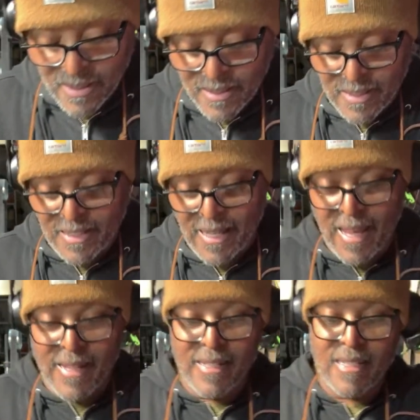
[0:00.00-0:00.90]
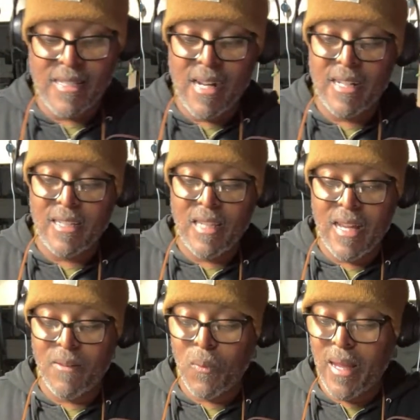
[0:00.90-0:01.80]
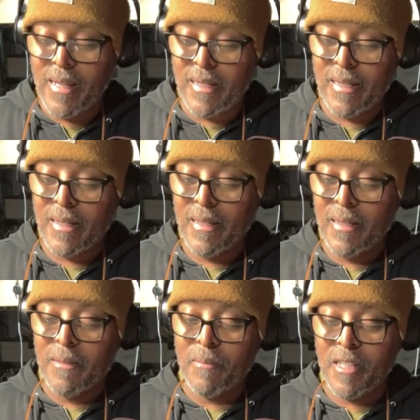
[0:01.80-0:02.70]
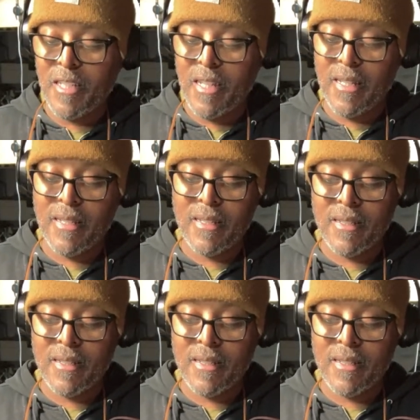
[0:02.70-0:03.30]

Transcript: The T8 is not a lightweight machine.